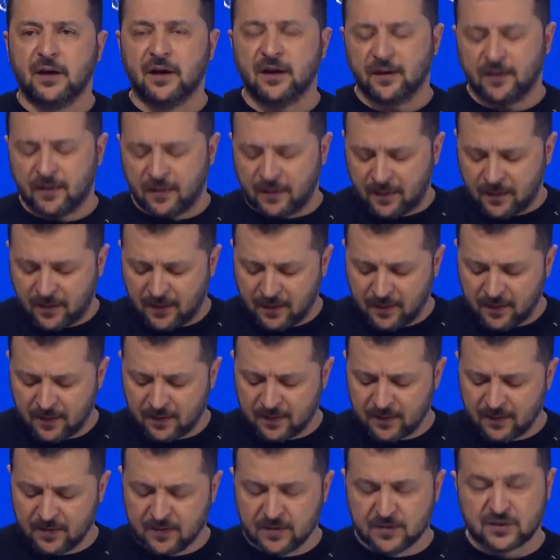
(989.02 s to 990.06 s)
in
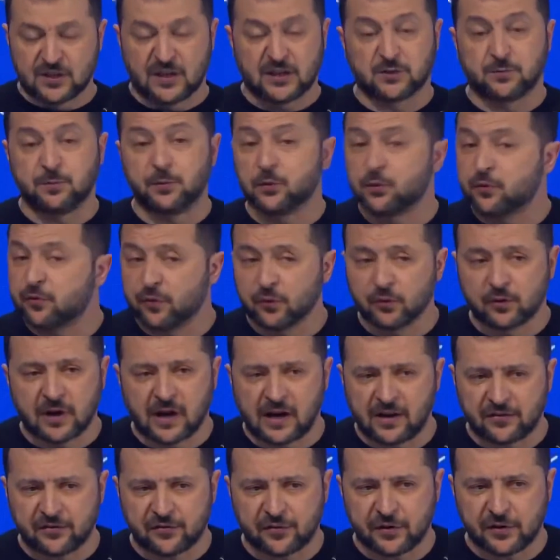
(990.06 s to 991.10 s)
such a beautiful
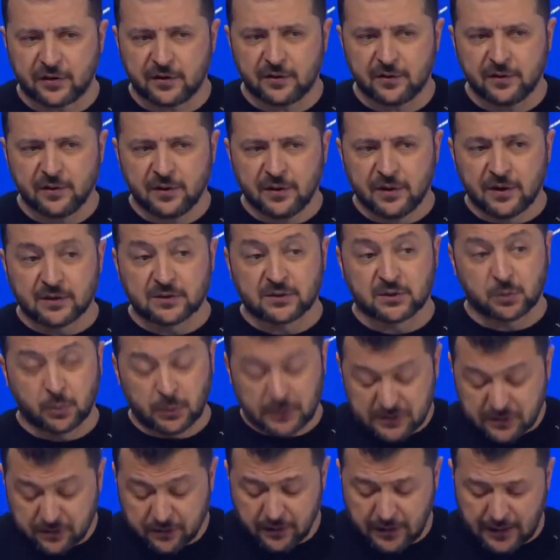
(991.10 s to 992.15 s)
country, in
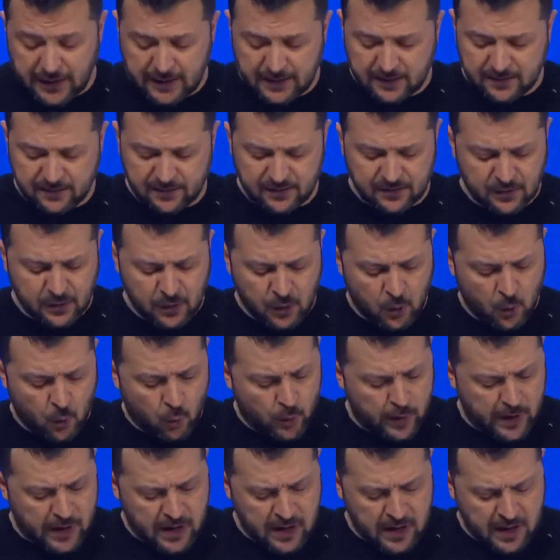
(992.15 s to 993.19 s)
Switzerland,
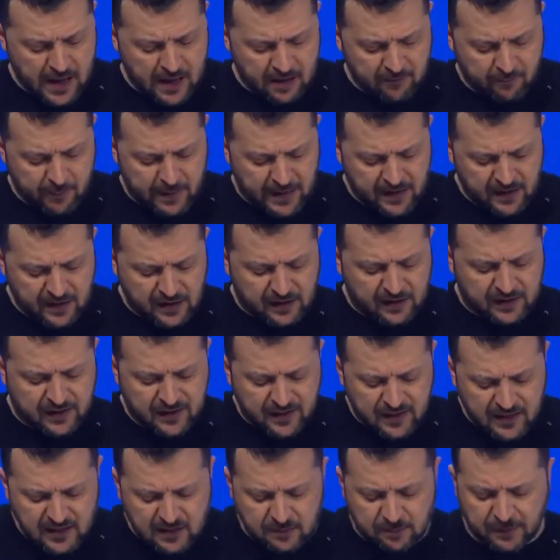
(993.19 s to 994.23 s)
we have made a
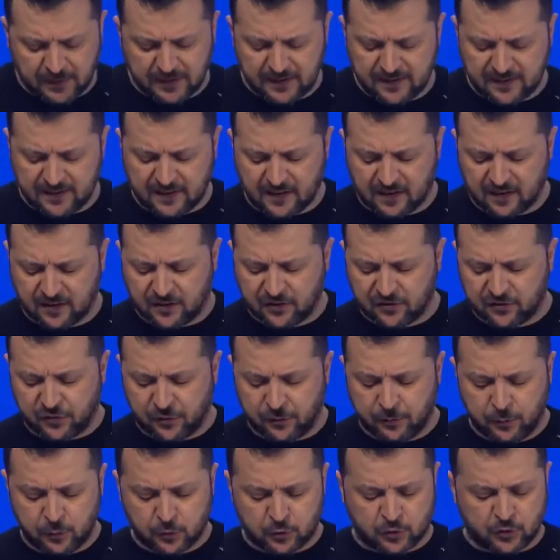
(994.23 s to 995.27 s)
key political
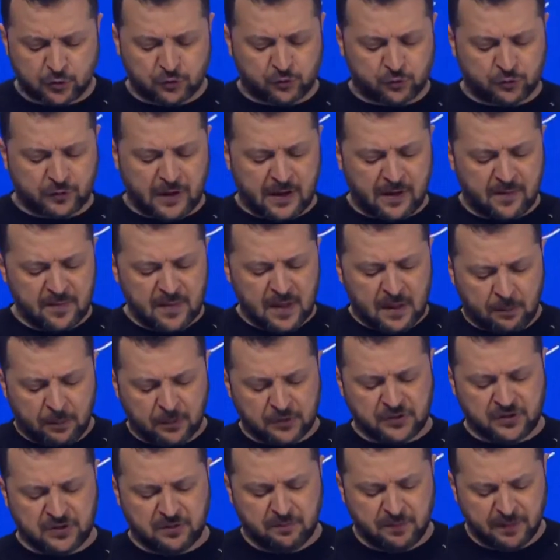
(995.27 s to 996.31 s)
contribution to the
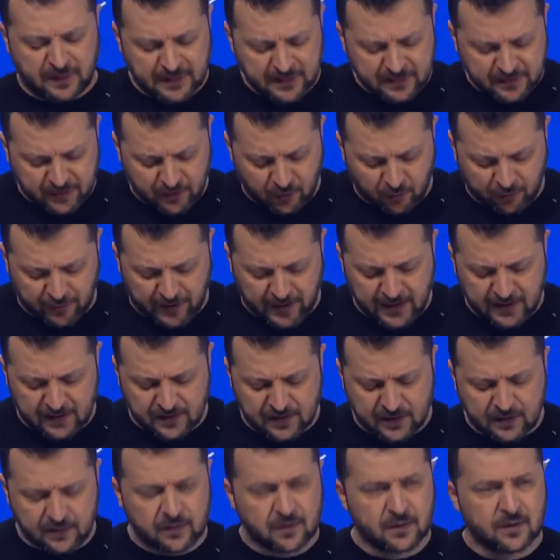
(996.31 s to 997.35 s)
possibility of
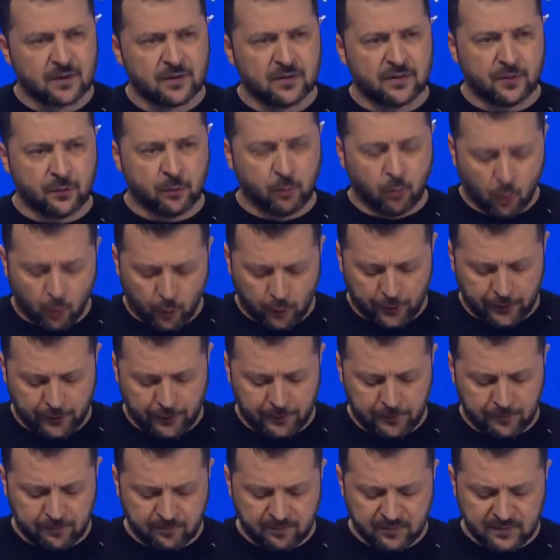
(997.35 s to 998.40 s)
ending the
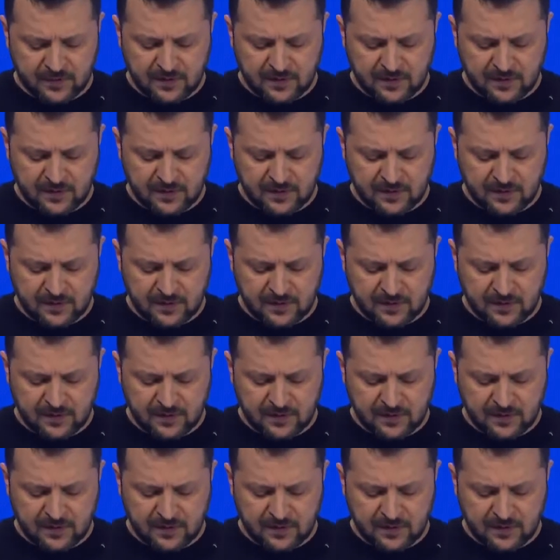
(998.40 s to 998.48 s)
war.